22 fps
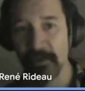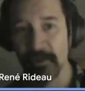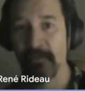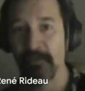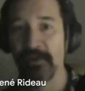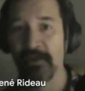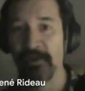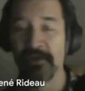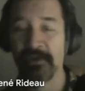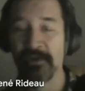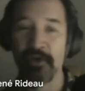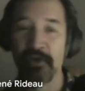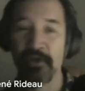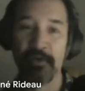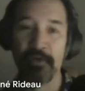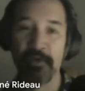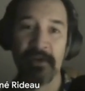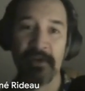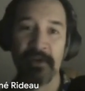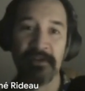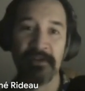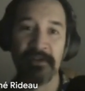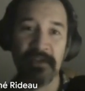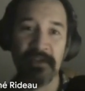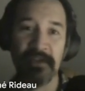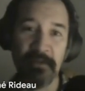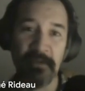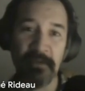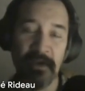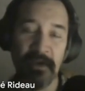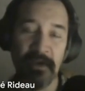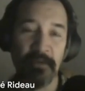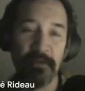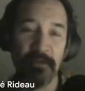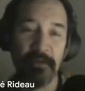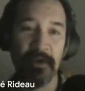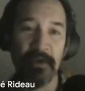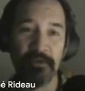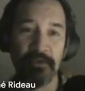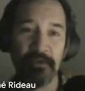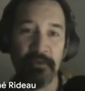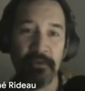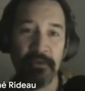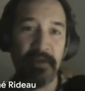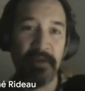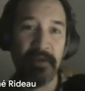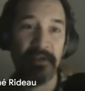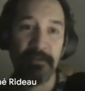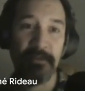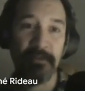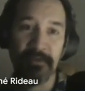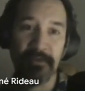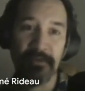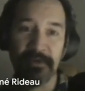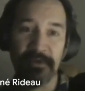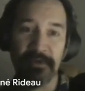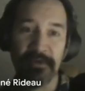with this code we had in Scheme, we had to write it in Plutus